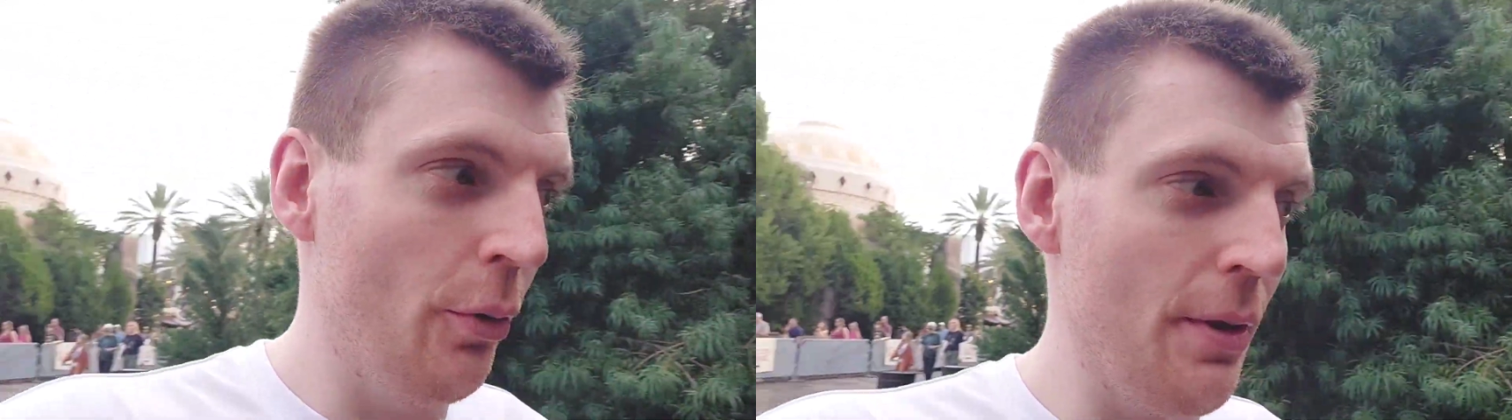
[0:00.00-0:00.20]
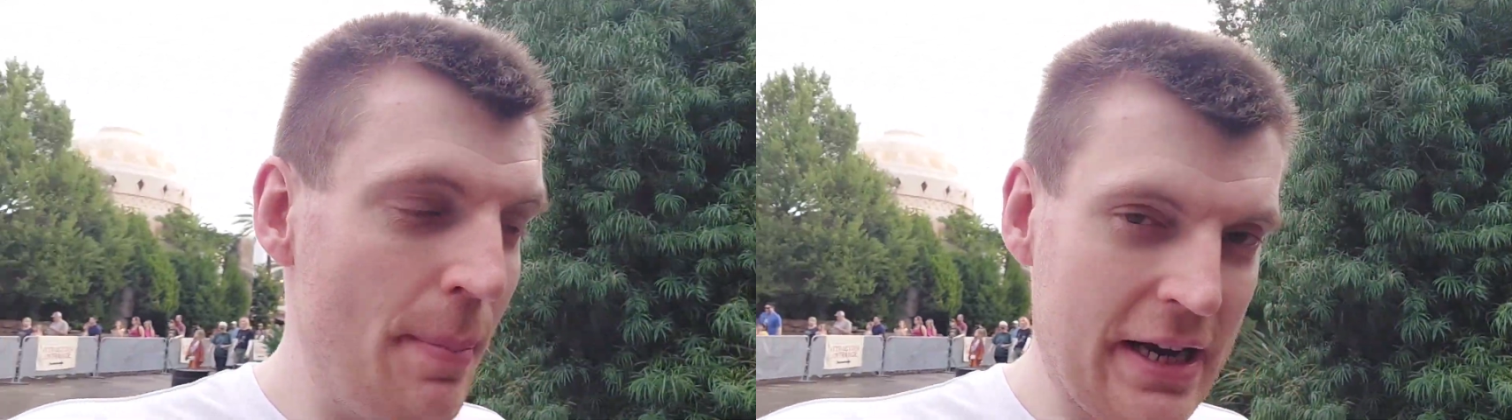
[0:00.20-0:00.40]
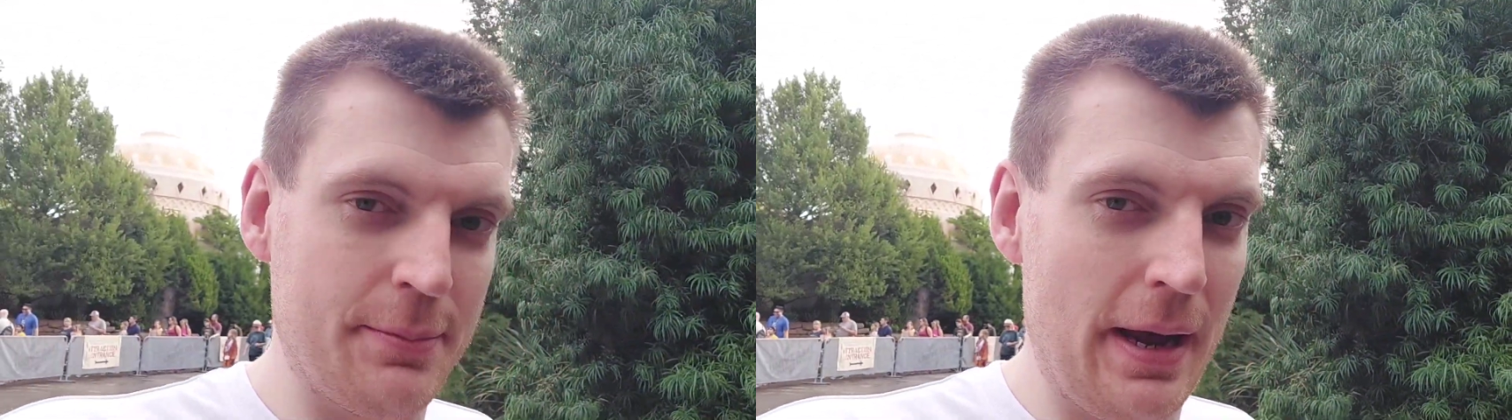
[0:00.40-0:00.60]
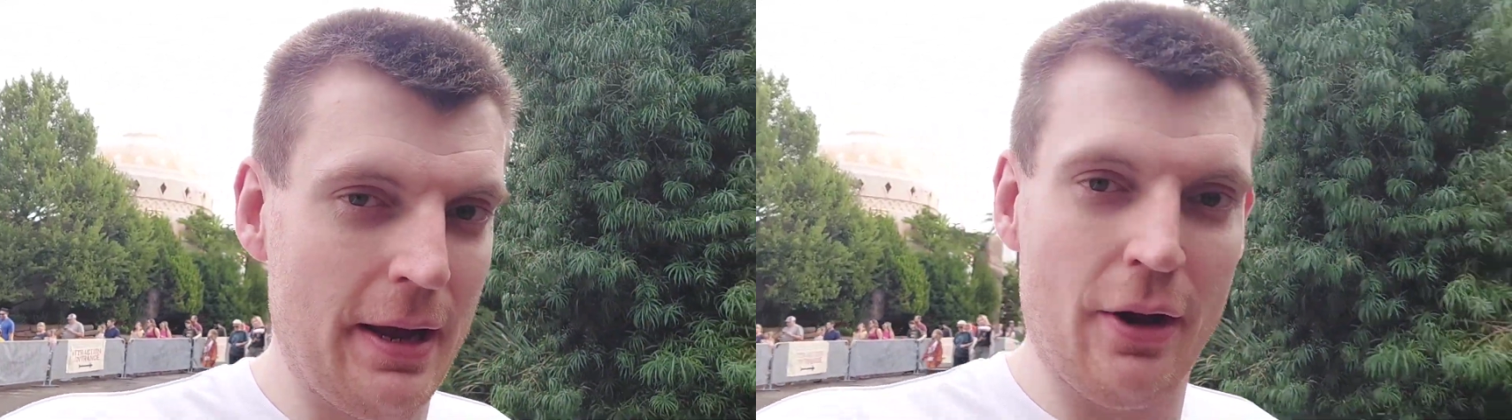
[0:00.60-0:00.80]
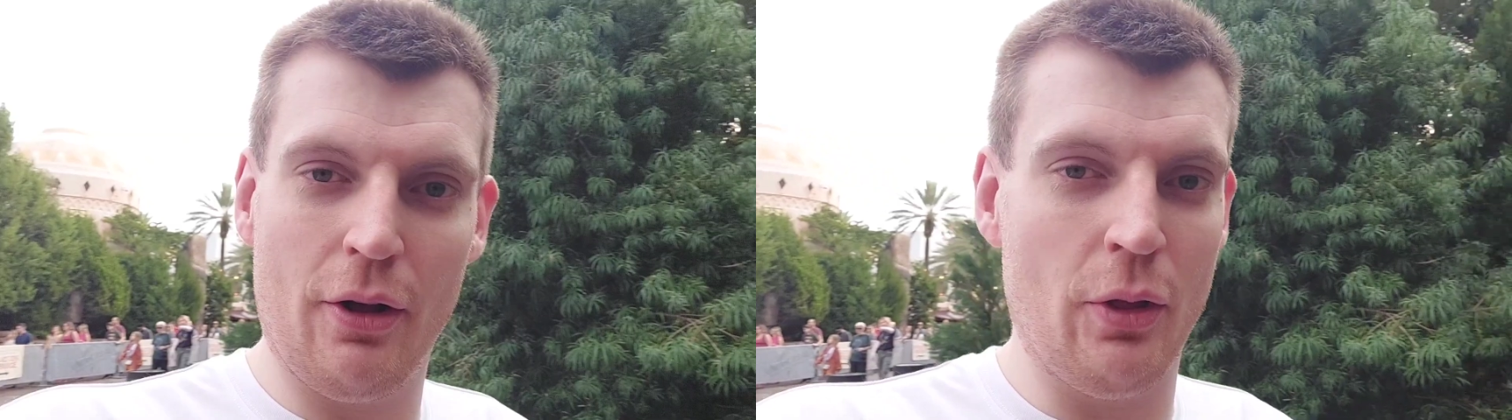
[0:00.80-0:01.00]
were the best bit,
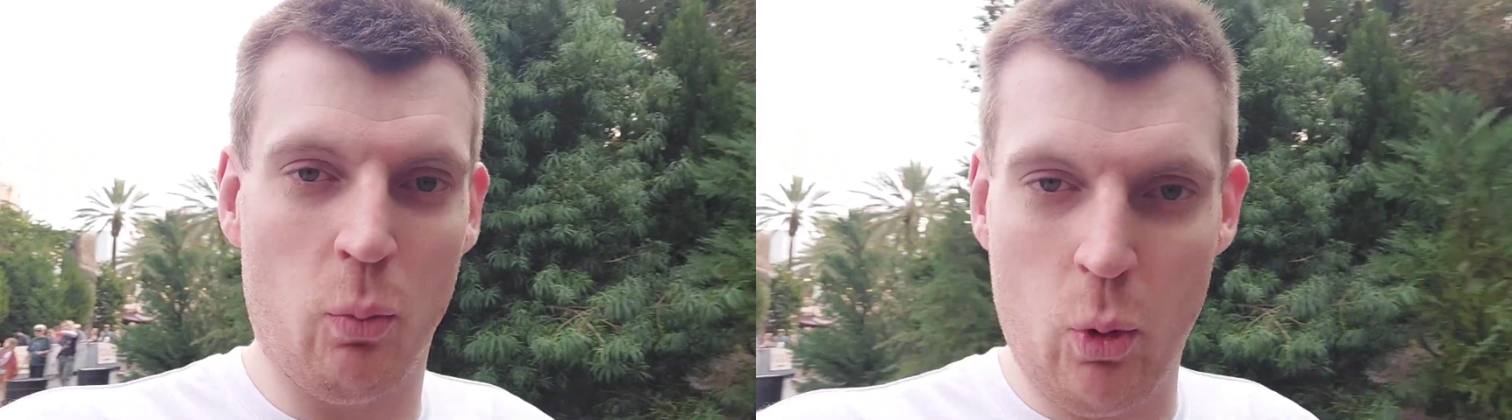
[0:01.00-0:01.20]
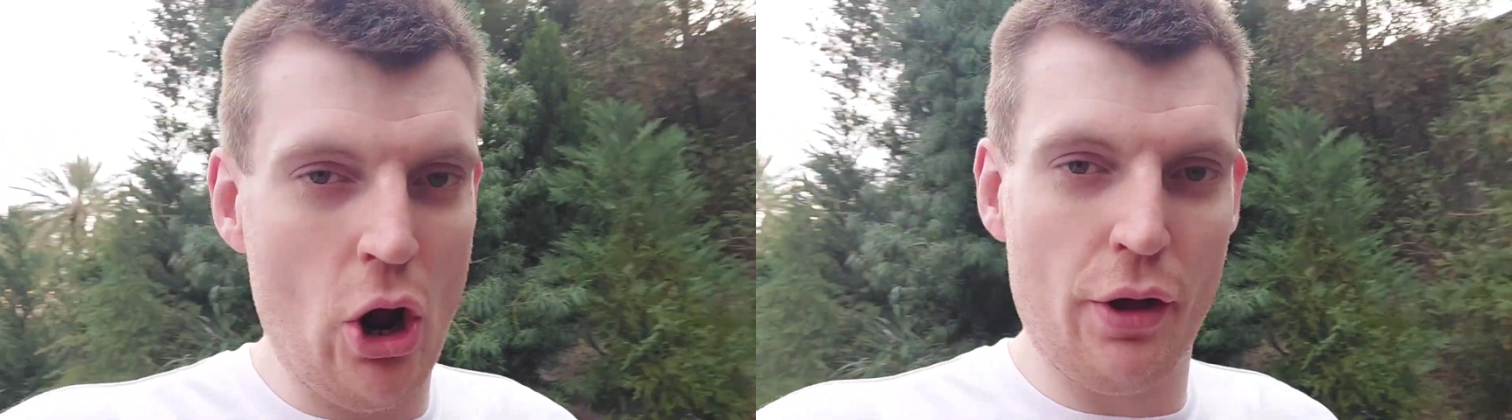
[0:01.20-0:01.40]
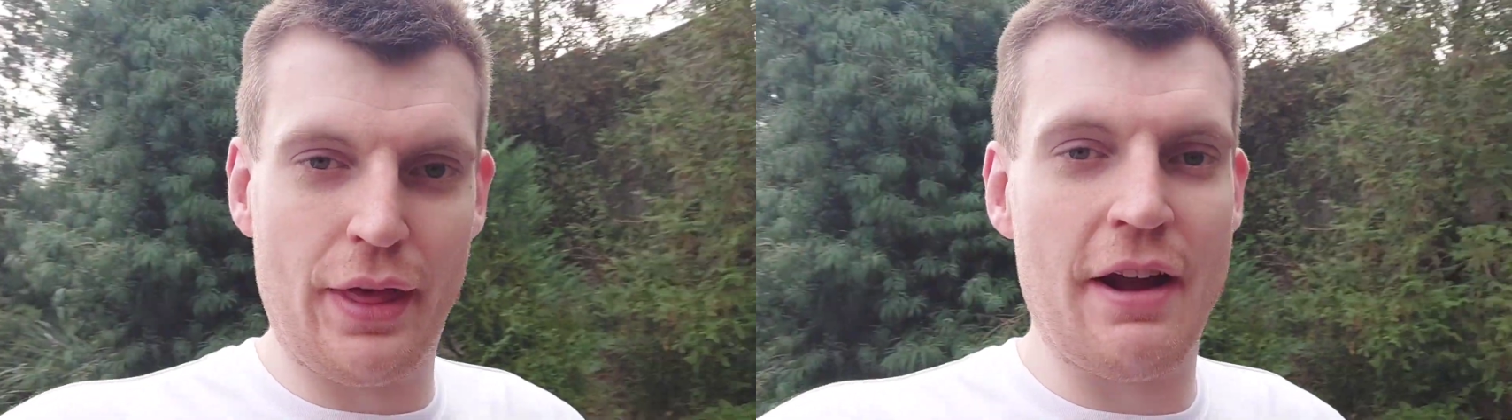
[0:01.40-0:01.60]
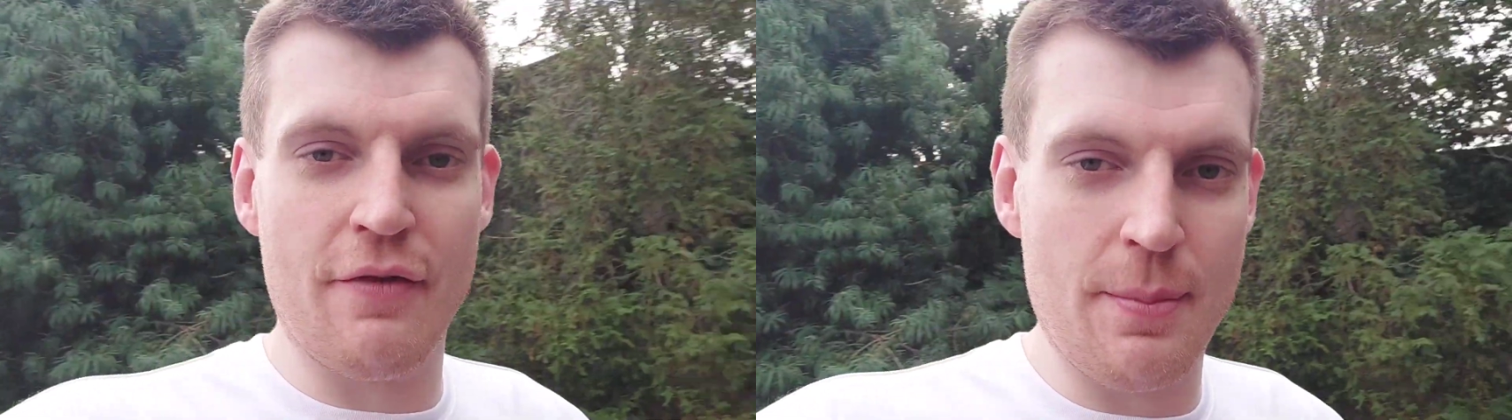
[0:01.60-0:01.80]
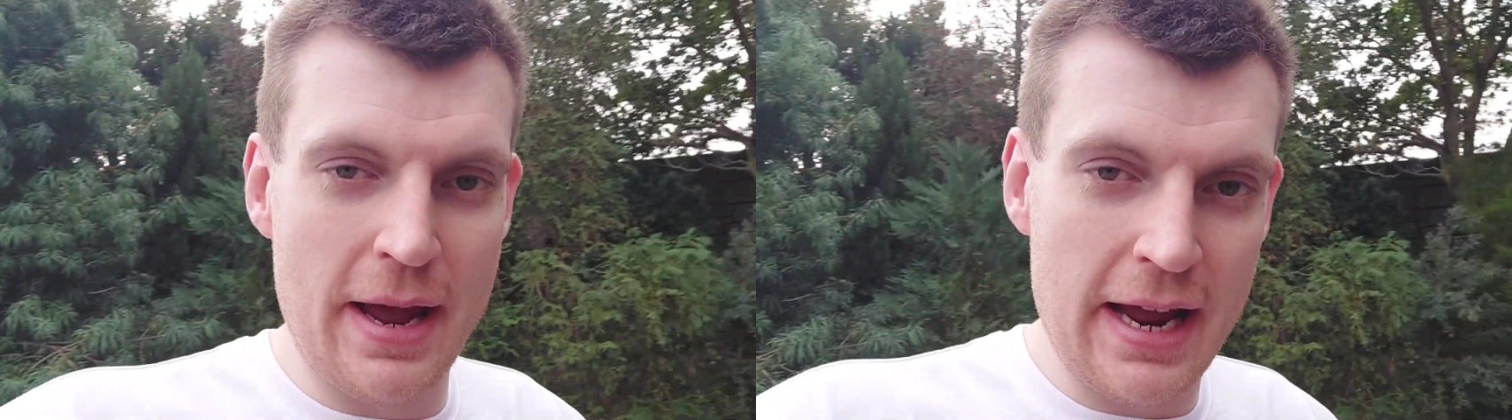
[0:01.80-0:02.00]
the worth
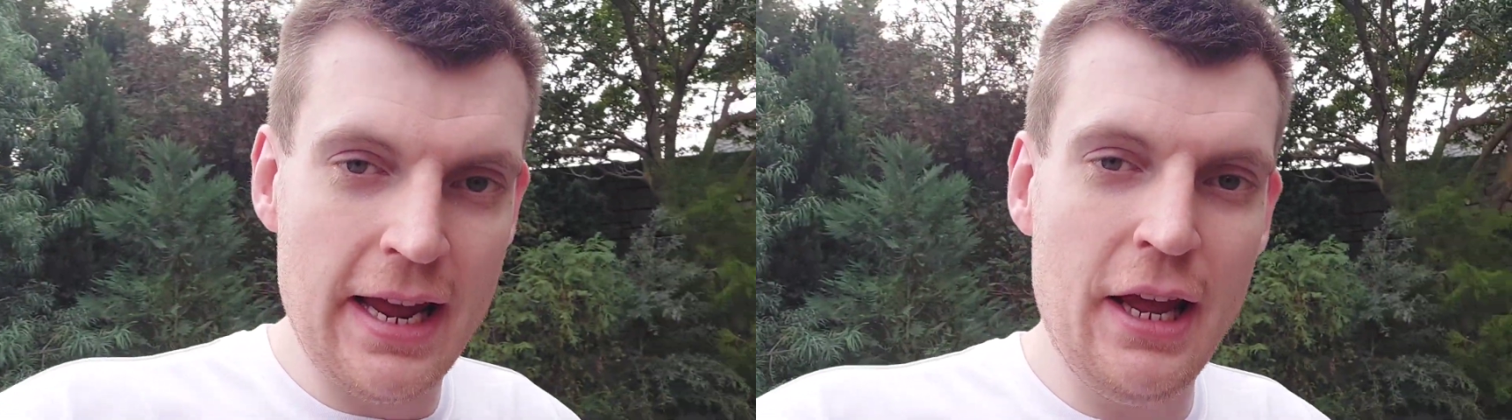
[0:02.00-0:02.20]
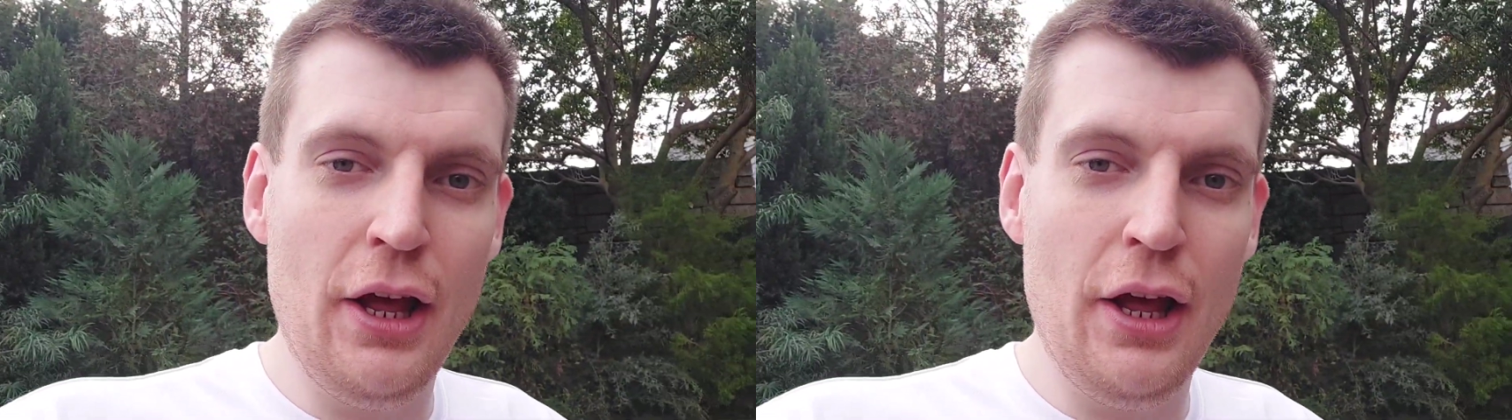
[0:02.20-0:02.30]
every bit.